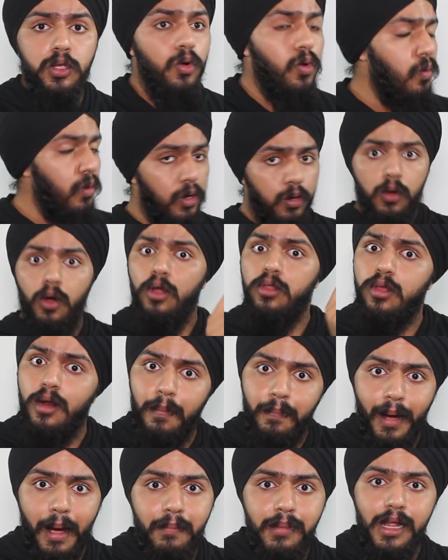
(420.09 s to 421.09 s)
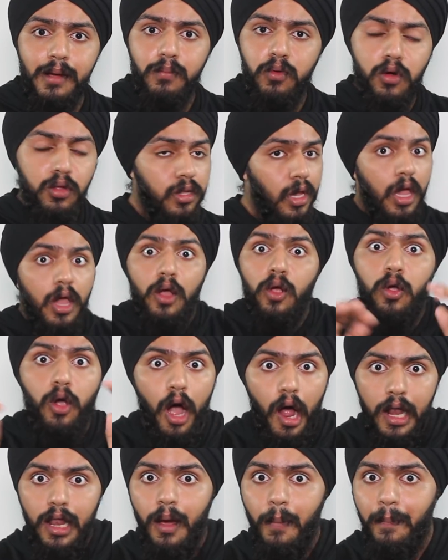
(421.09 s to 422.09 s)
You would go to the public booth,
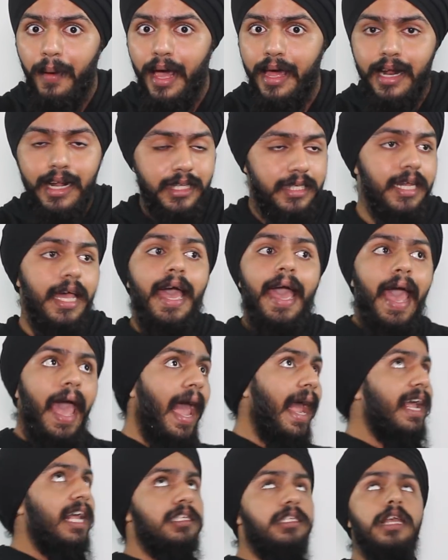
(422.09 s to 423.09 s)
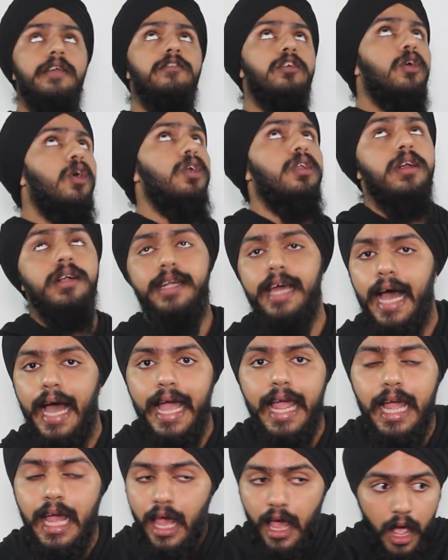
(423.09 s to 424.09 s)
call your parents, act as if you're going to
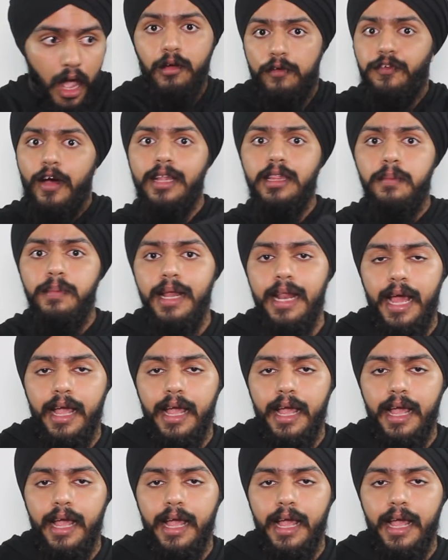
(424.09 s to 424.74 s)
die. Your father be